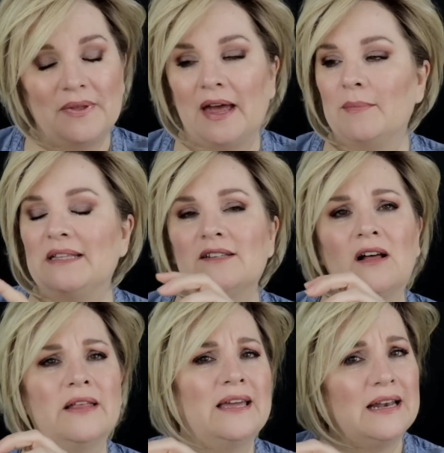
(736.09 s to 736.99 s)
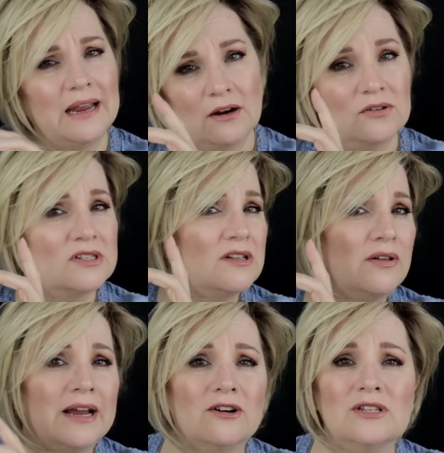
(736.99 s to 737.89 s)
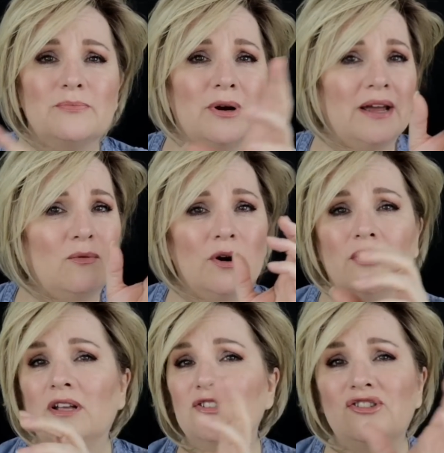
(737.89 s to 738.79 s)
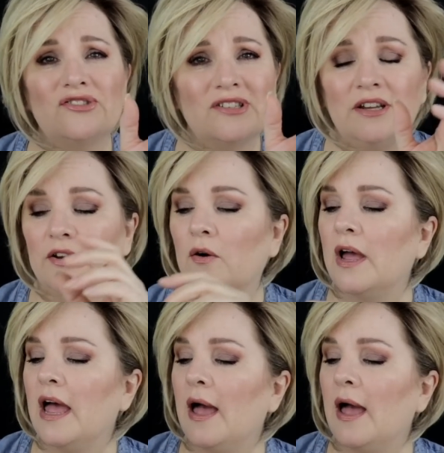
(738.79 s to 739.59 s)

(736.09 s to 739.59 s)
Um, it's not like an aerosol hairspray where it's just, you know,